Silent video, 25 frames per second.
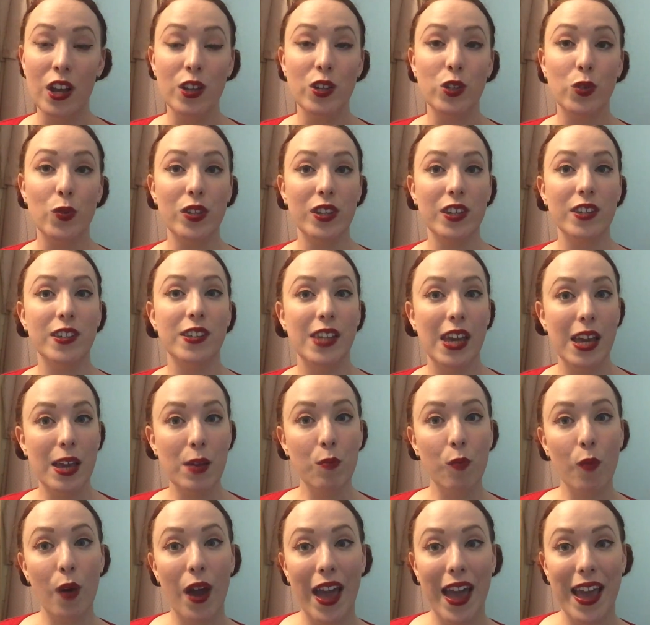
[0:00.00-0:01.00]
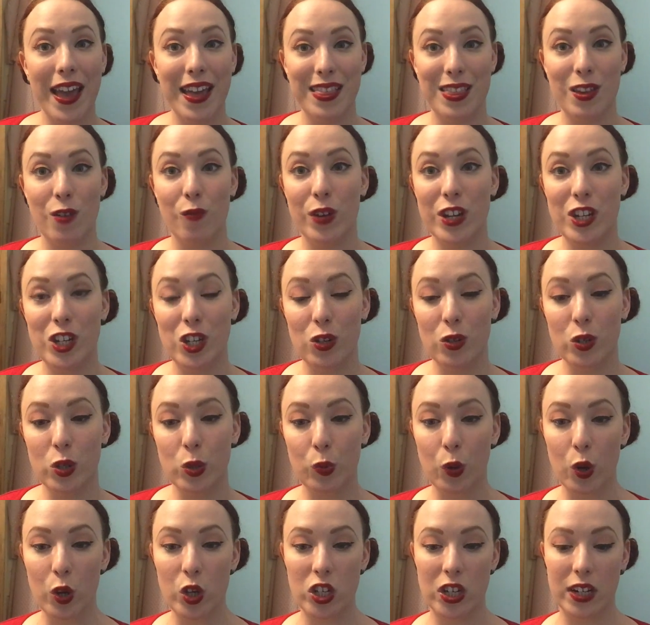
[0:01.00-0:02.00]
So in the same way that we do
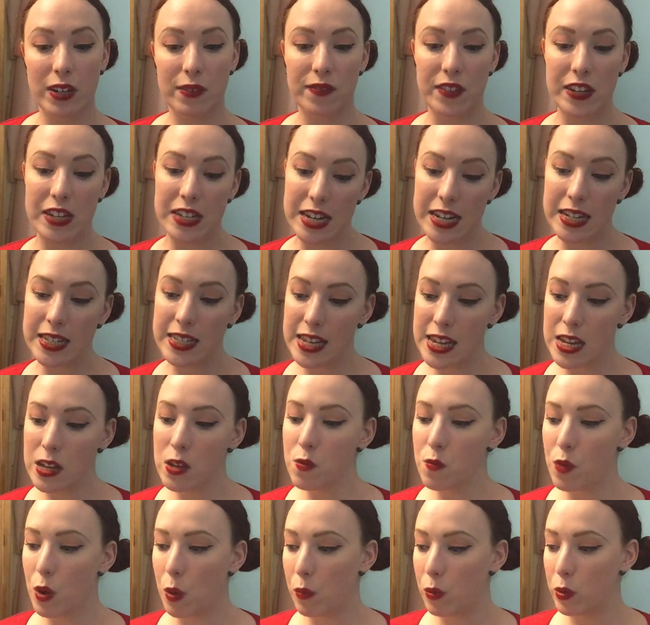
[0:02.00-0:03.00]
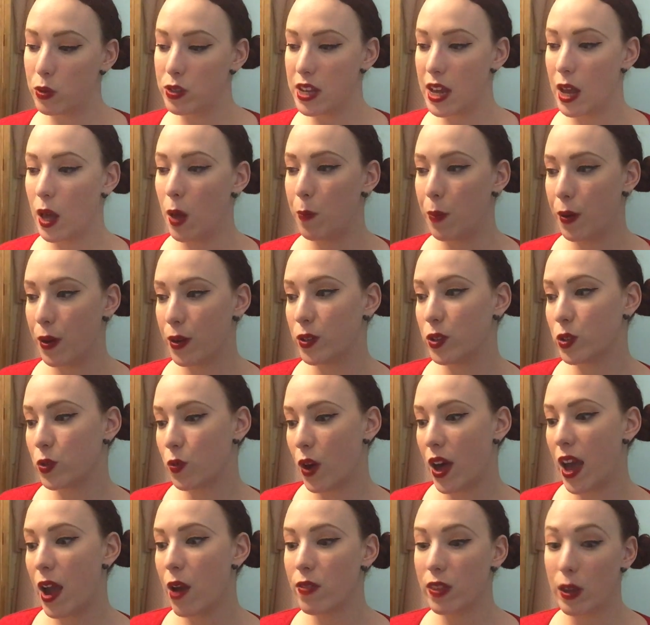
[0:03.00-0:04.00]
swatching for knitting, when we'll knit up our
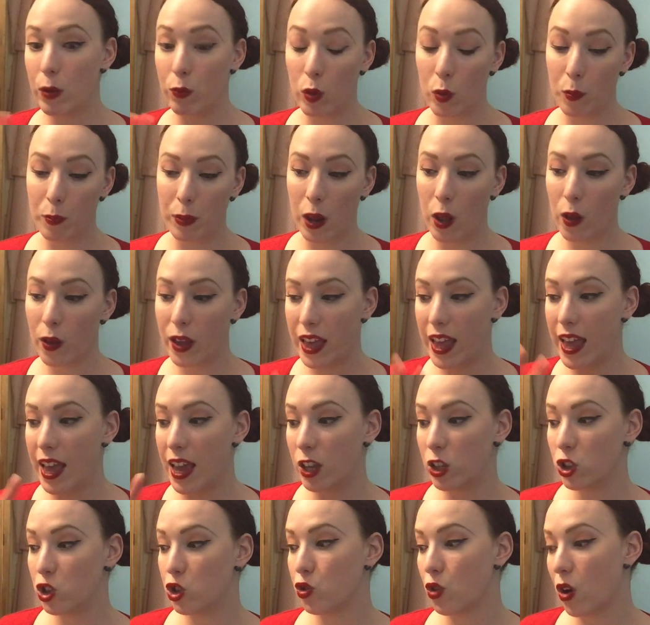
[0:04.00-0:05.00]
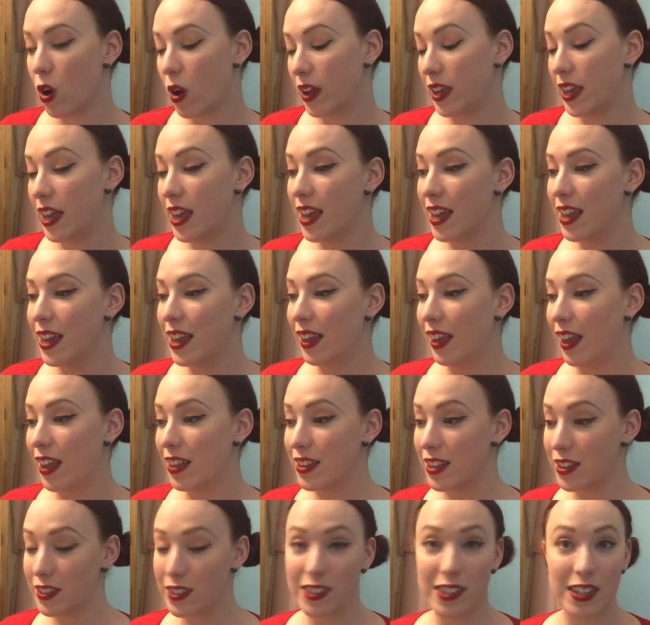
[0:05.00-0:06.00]
square and then we'll block it and dry it
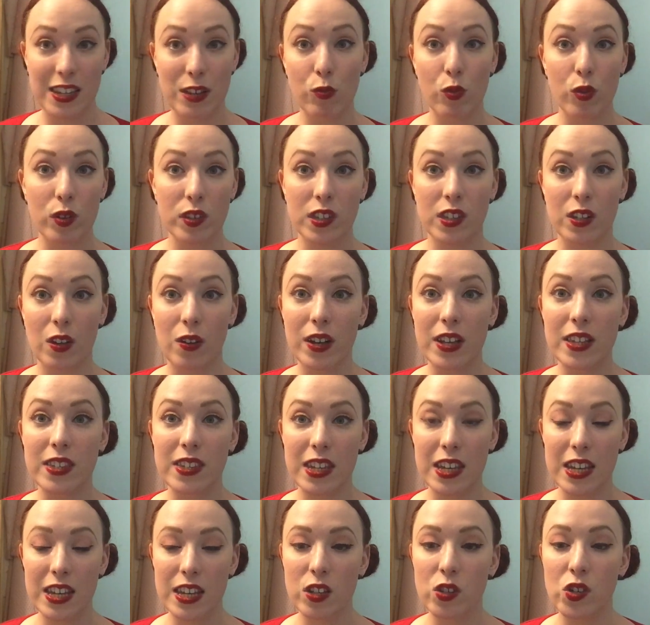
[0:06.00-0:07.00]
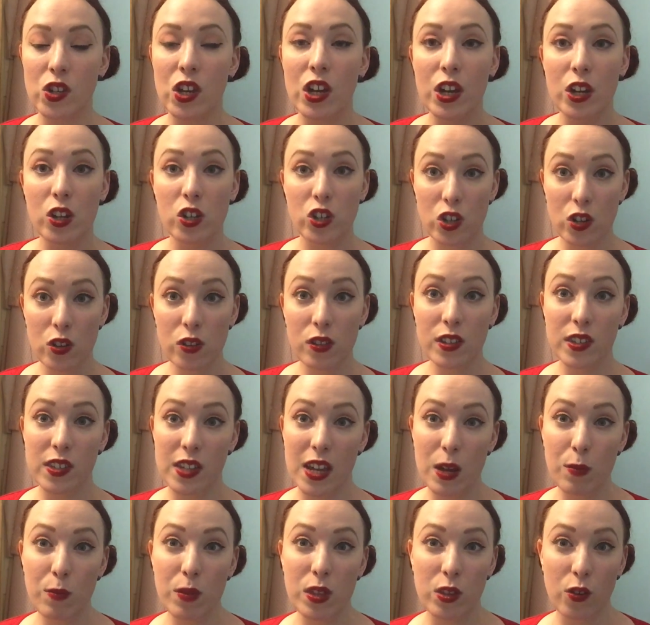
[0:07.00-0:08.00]
and then see what size it is, do the
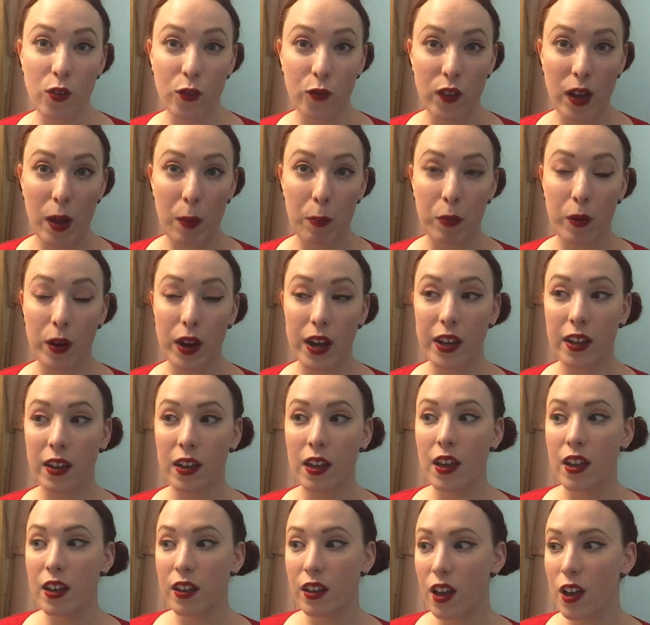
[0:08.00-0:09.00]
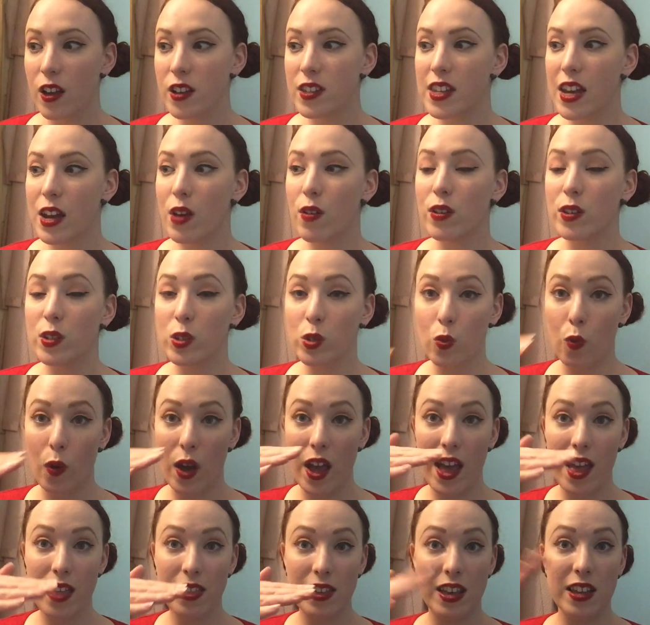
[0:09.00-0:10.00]
same with your fabric. Cut out a
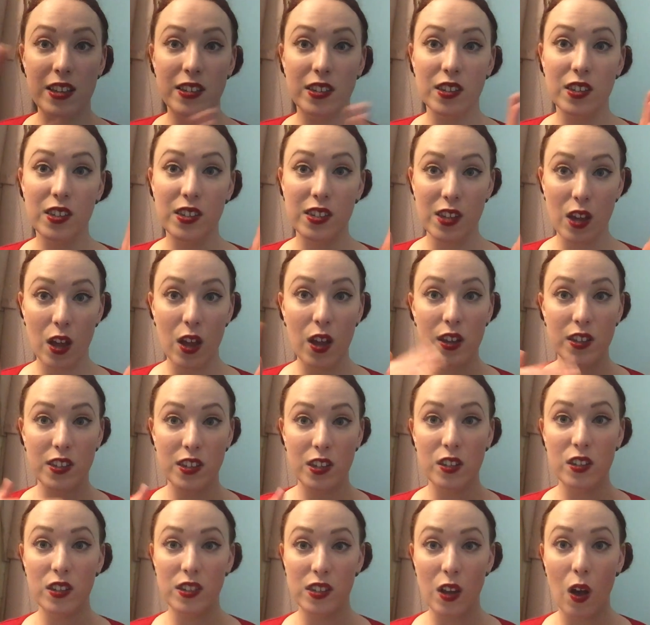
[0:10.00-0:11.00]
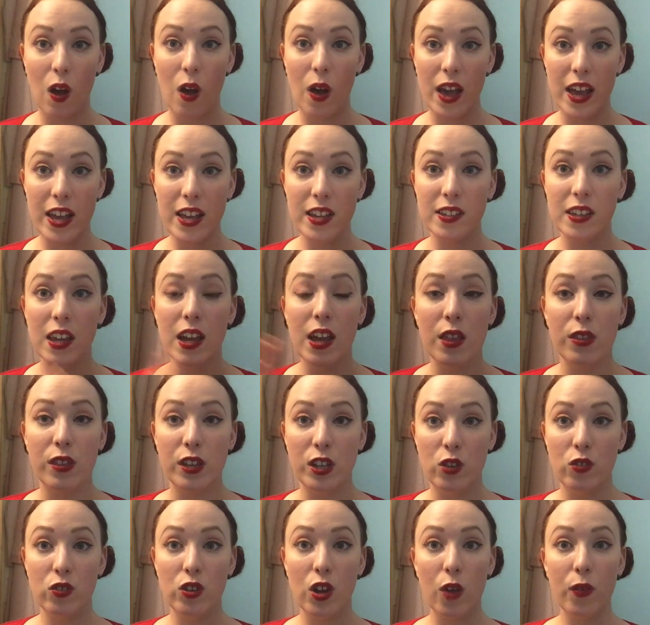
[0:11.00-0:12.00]
square that is a certain size that
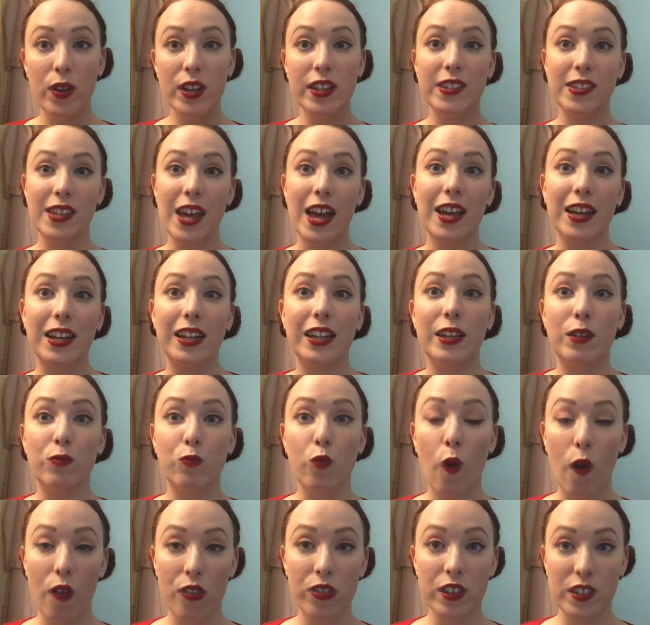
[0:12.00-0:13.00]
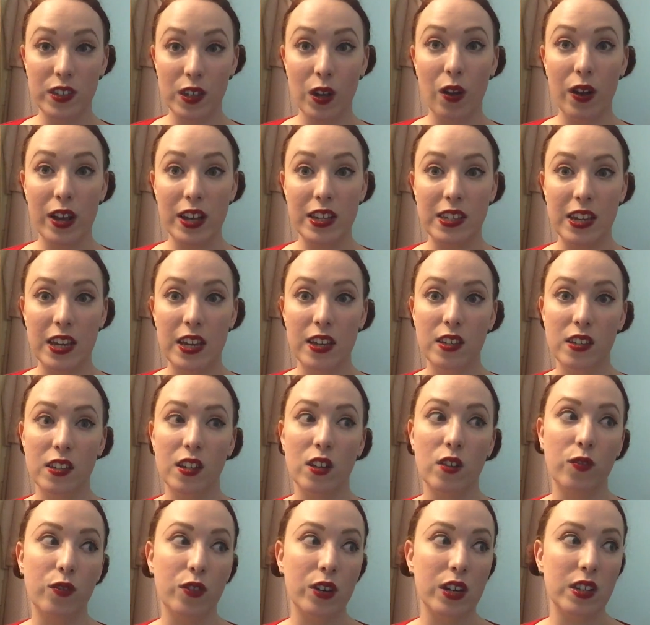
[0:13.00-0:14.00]
you know exactly what the size is.
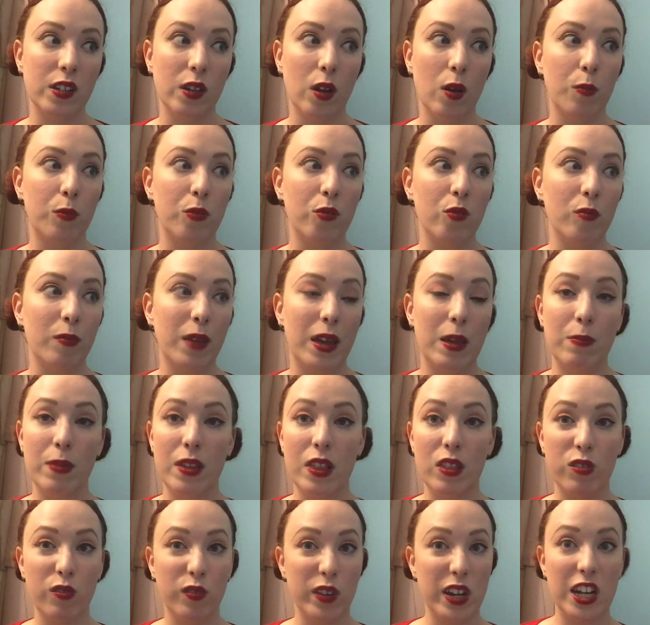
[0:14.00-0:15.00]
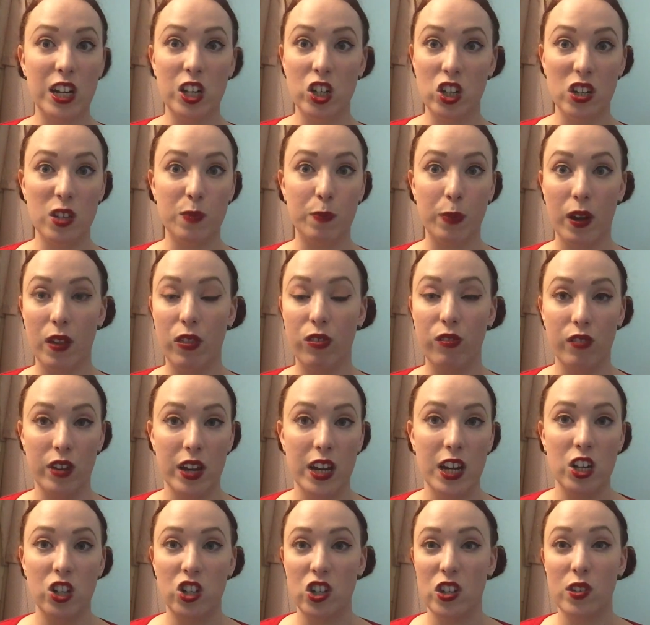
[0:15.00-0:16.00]
So for example, maybe 3 inches by 3
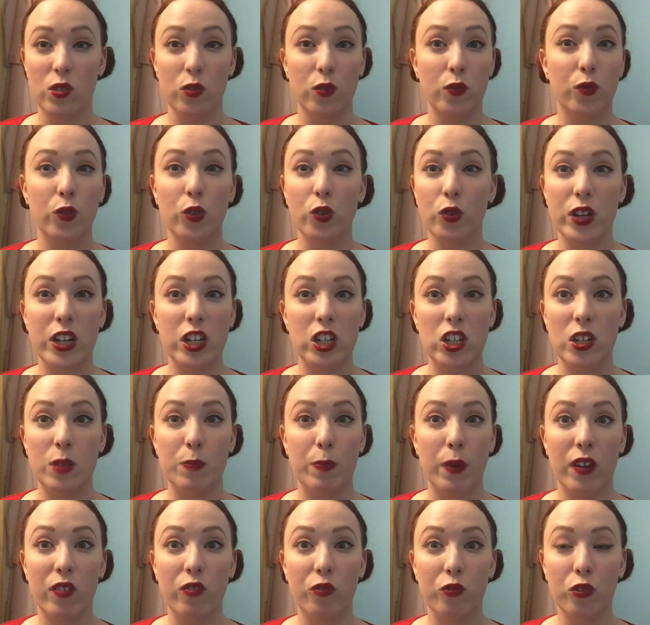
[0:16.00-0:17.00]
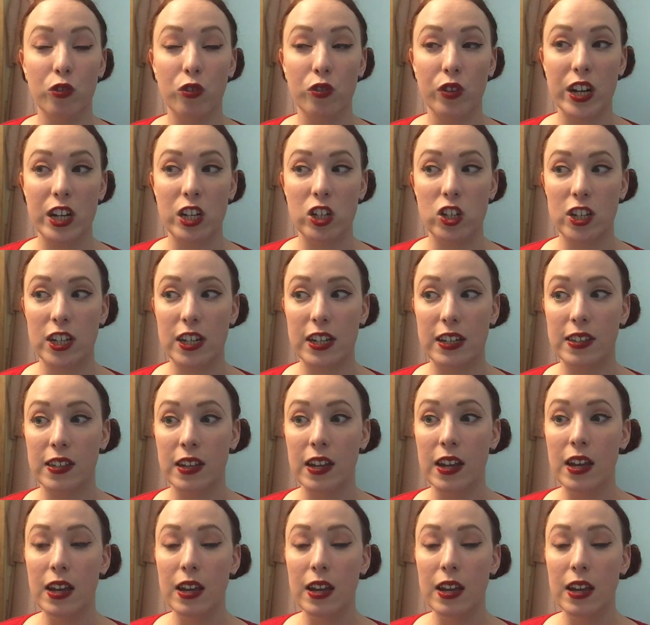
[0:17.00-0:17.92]
inches or 4 inches by 4 inches.